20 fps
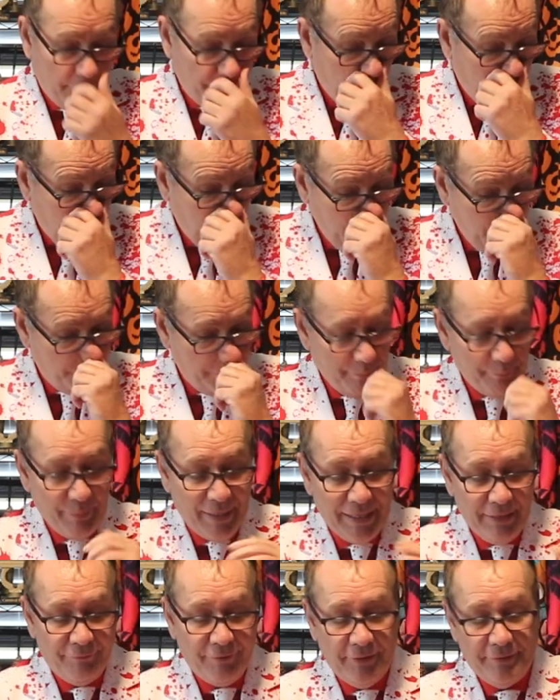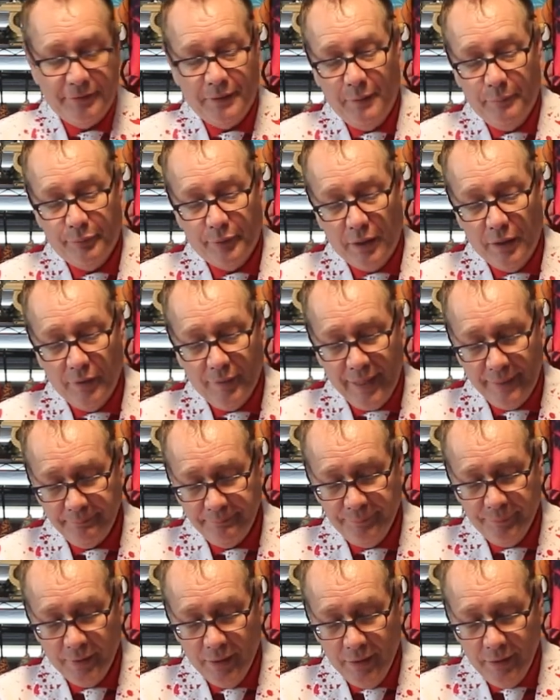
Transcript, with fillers: of all of the benefits to the program,